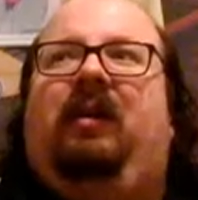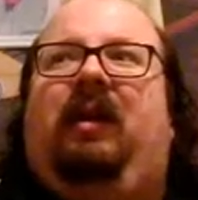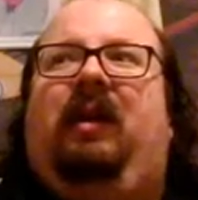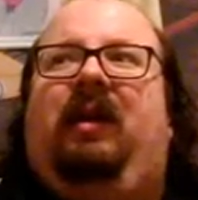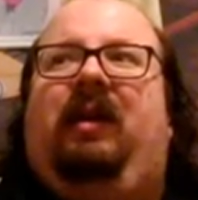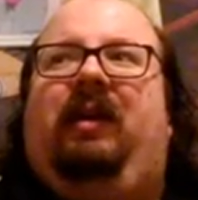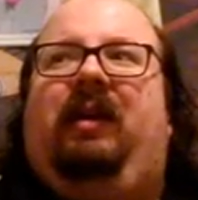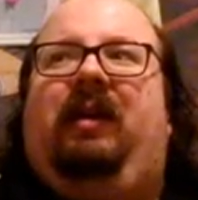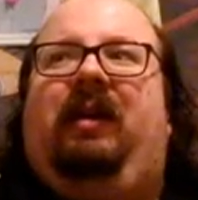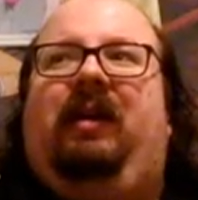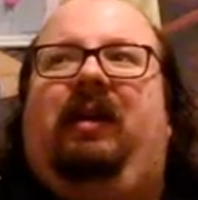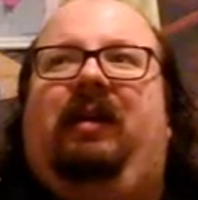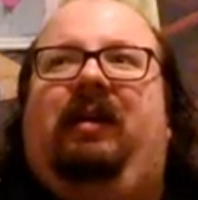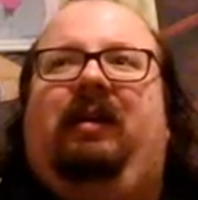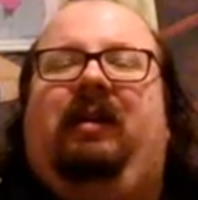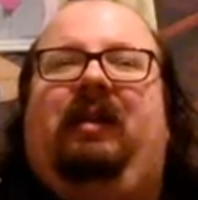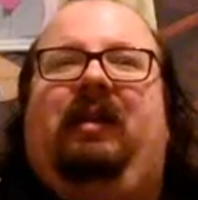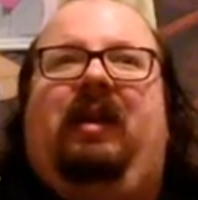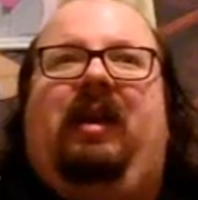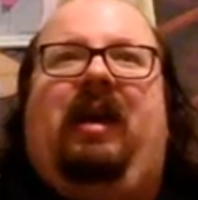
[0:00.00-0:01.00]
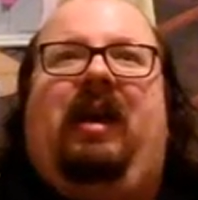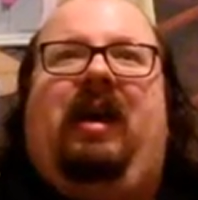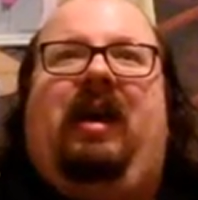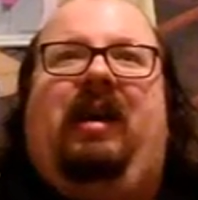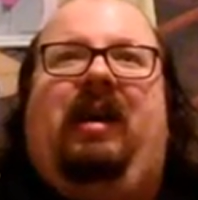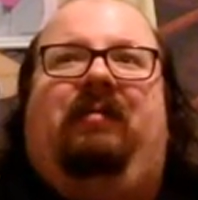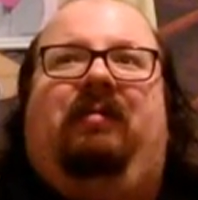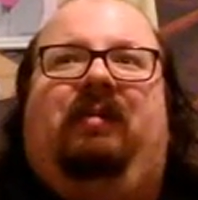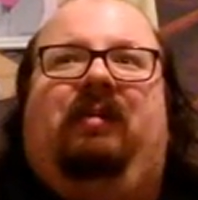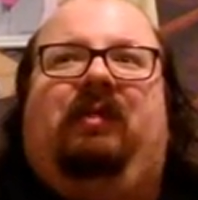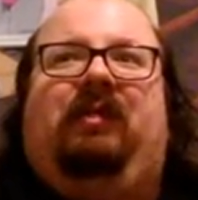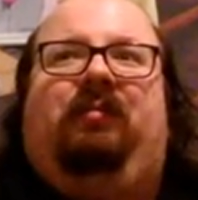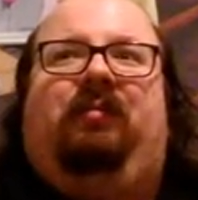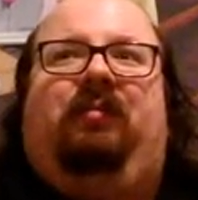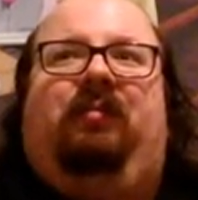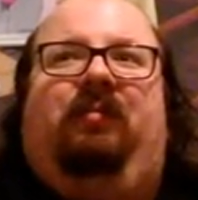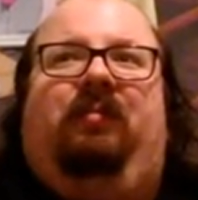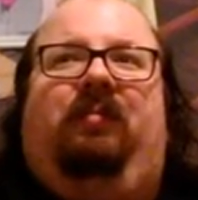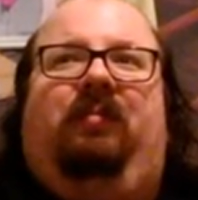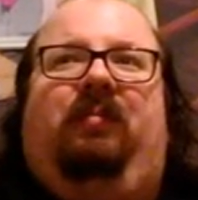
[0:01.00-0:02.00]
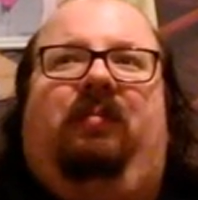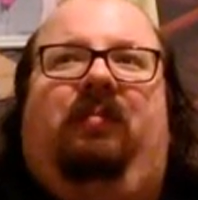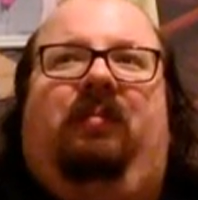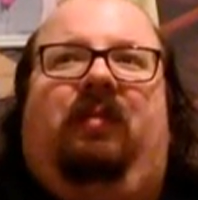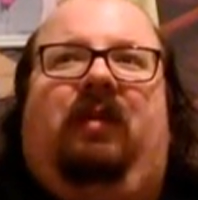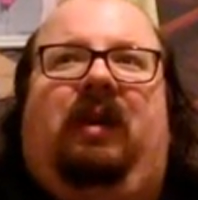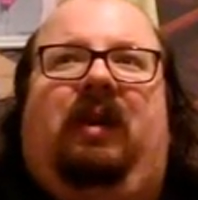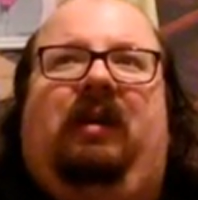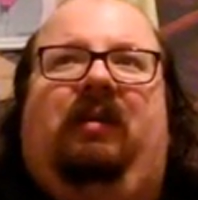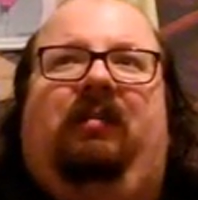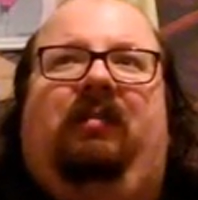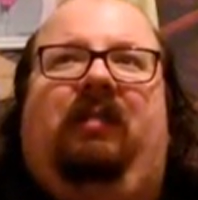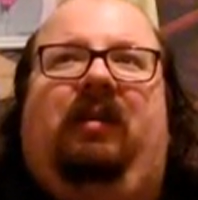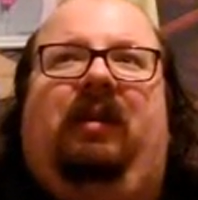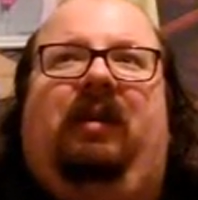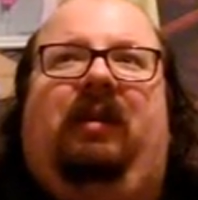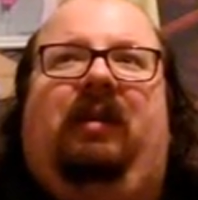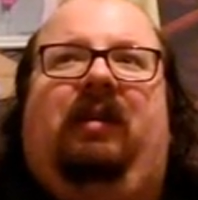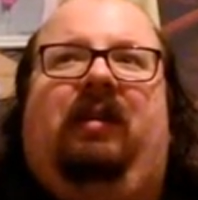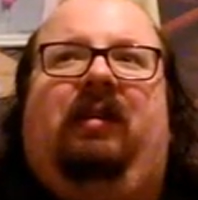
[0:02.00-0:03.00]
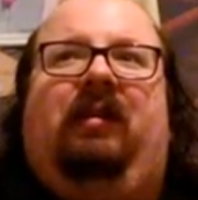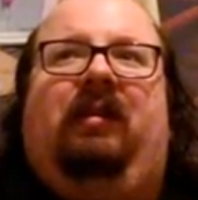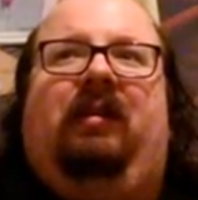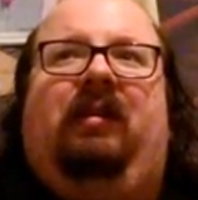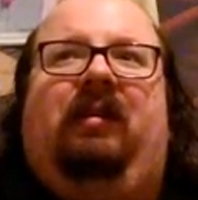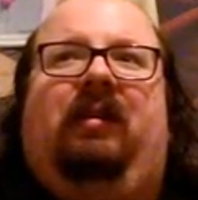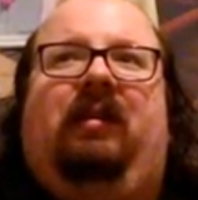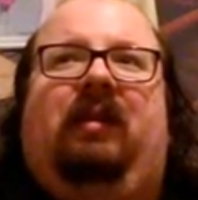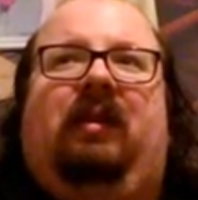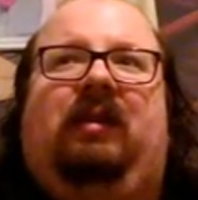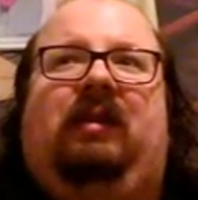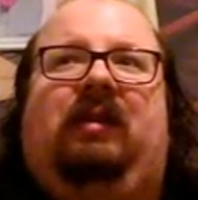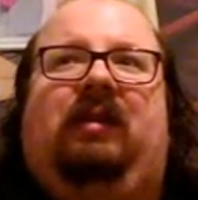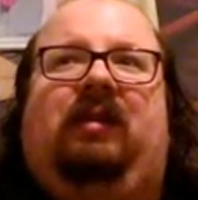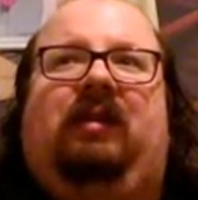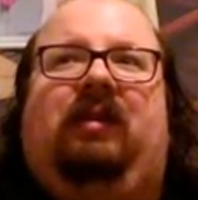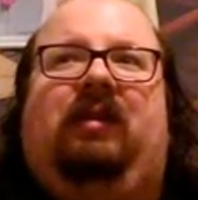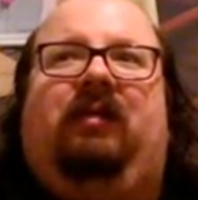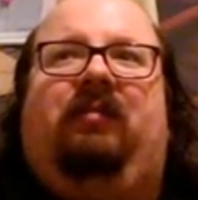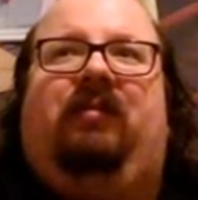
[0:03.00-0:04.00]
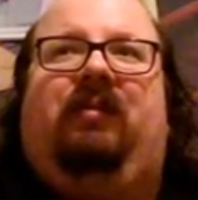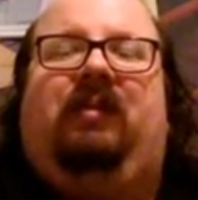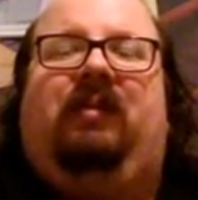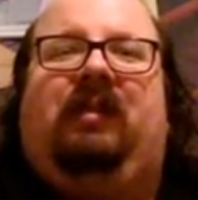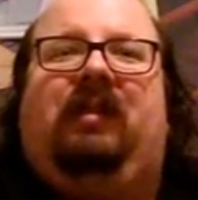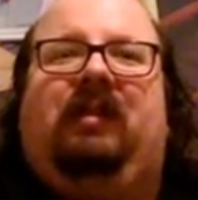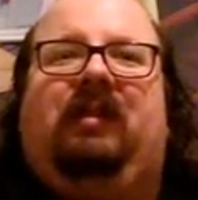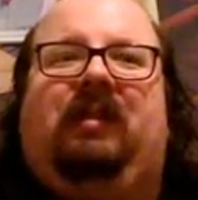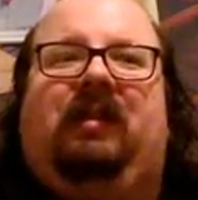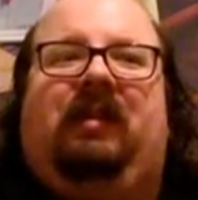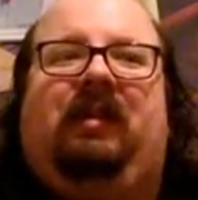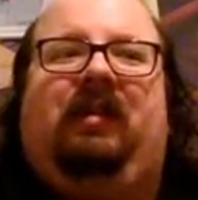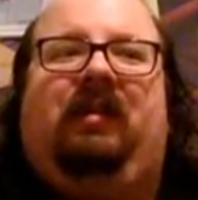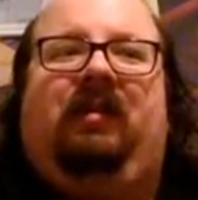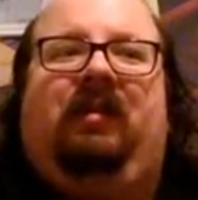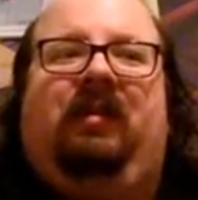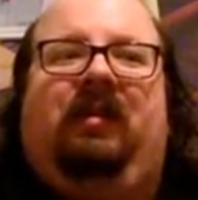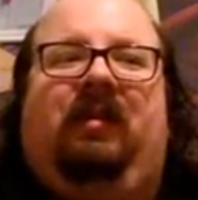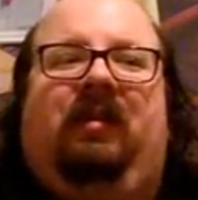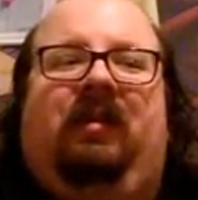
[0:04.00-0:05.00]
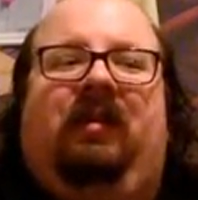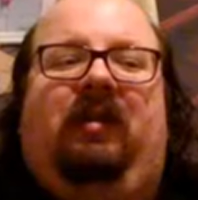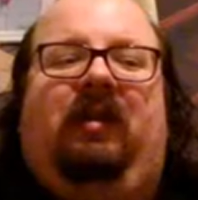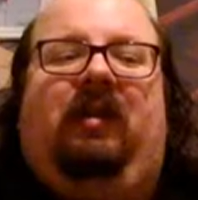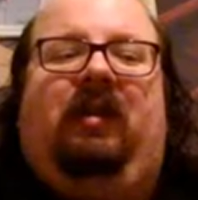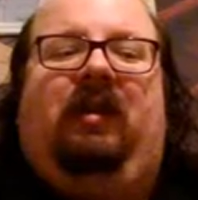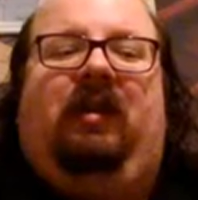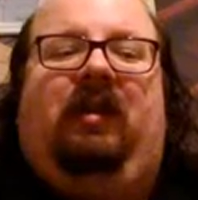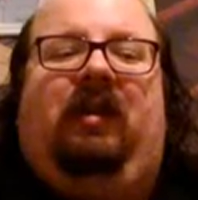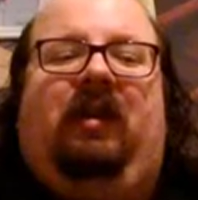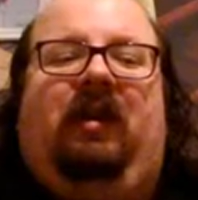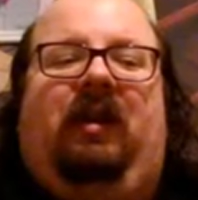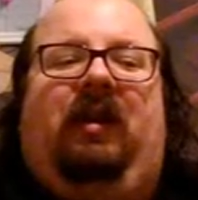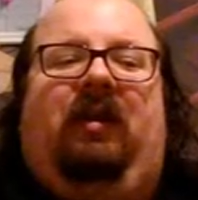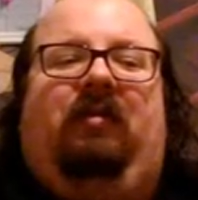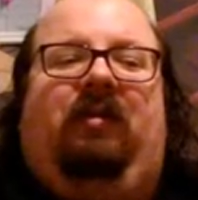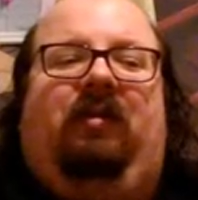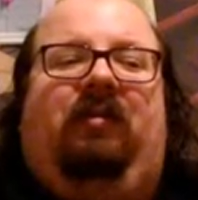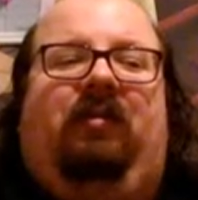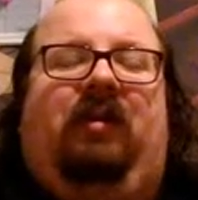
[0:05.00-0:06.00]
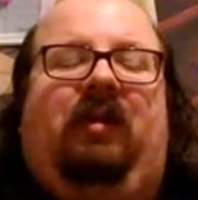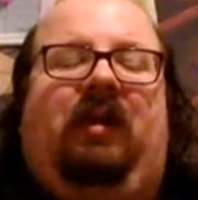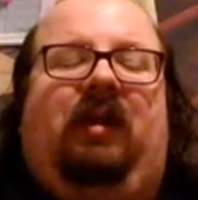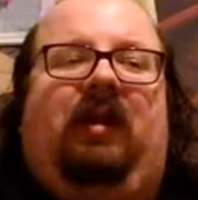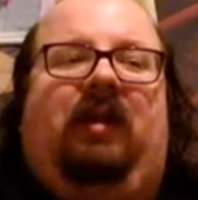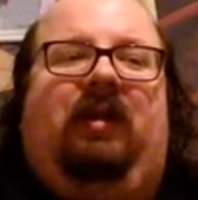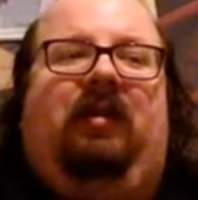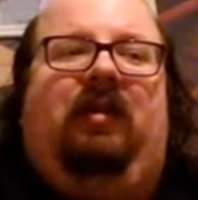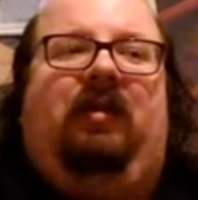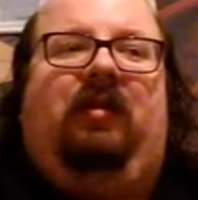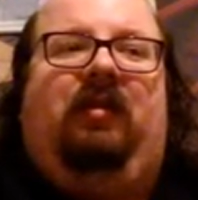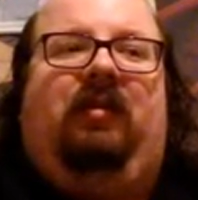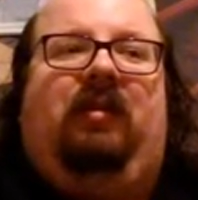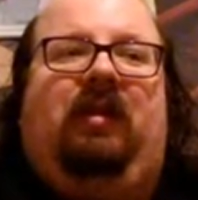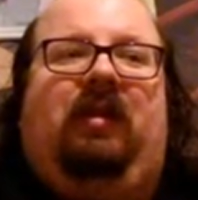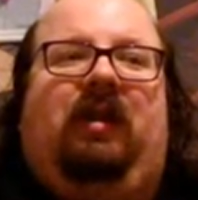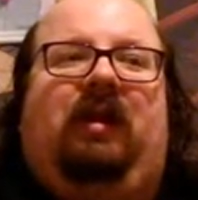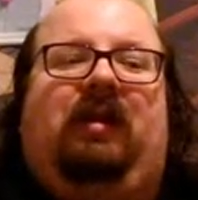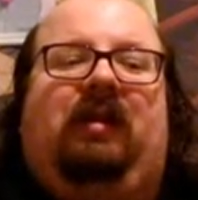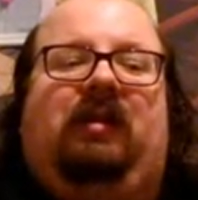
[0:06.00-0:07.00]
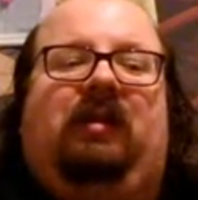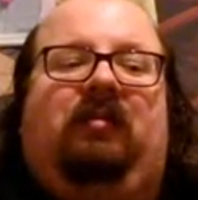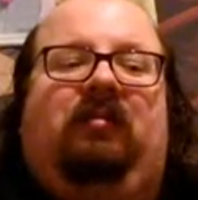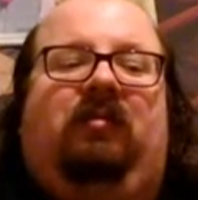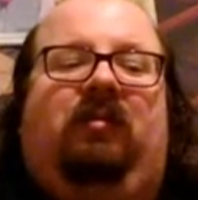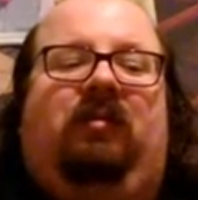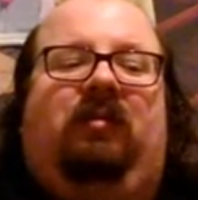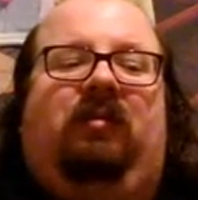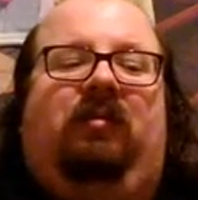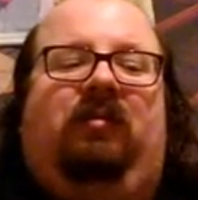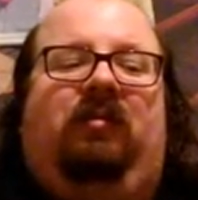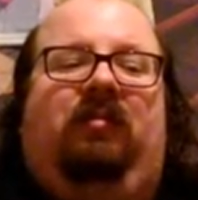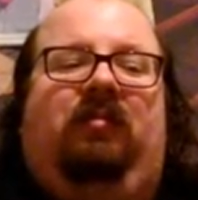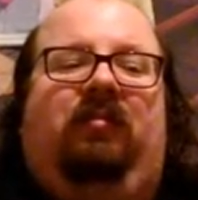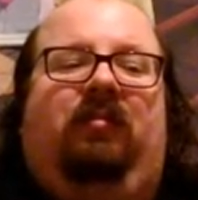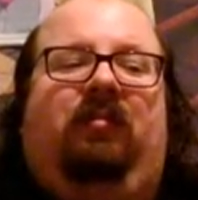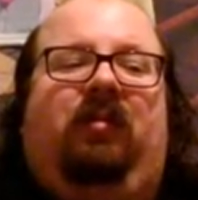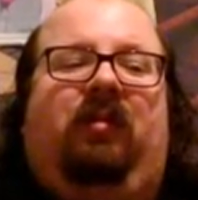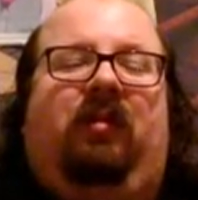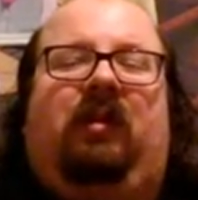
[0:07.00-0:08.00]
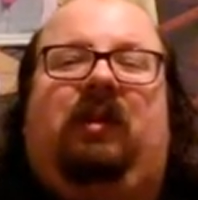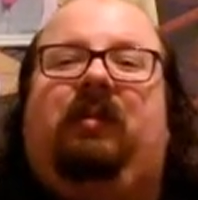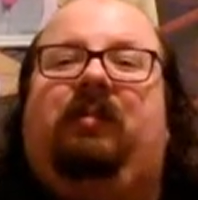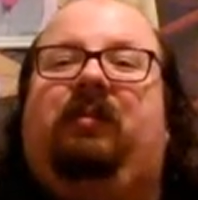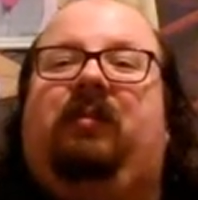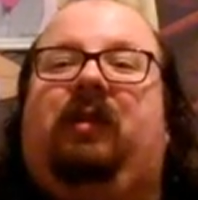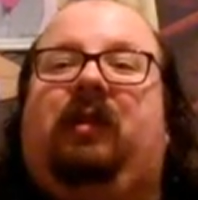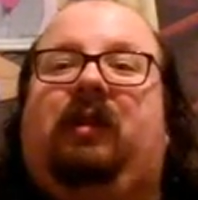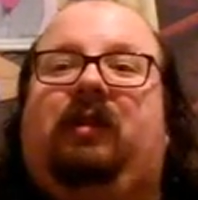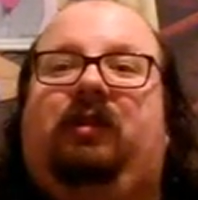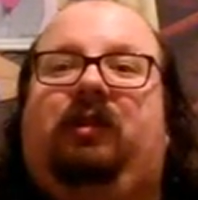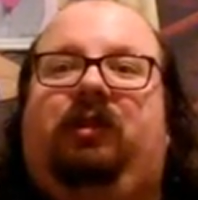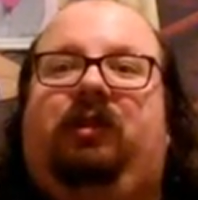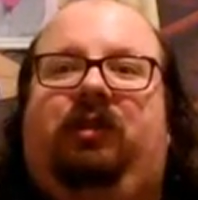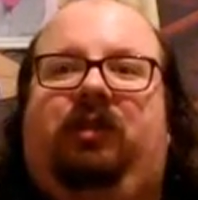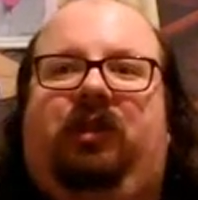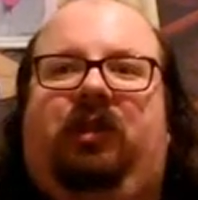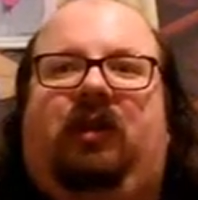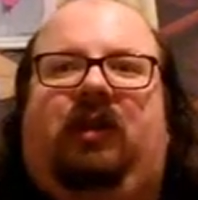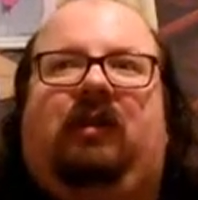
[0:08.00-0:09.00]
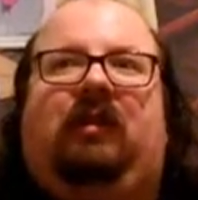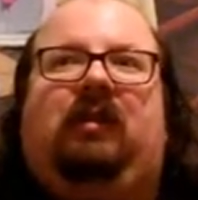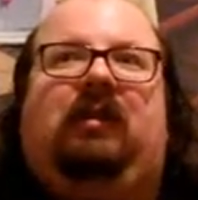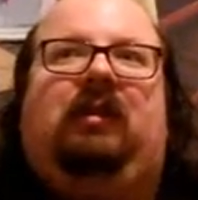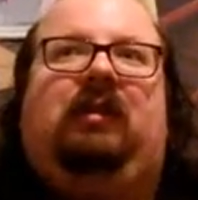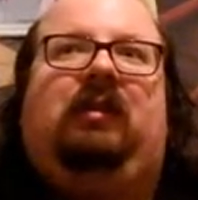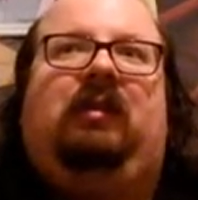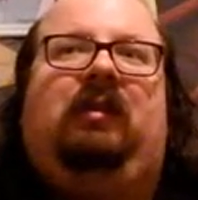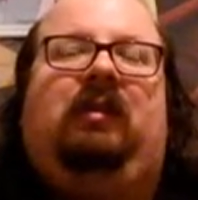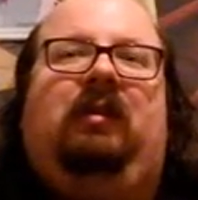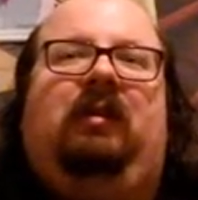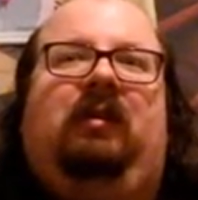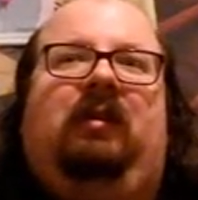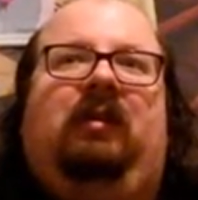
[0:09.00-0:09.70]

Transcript: And that was right when I started realizing everyone I knew in high school were complete jerks.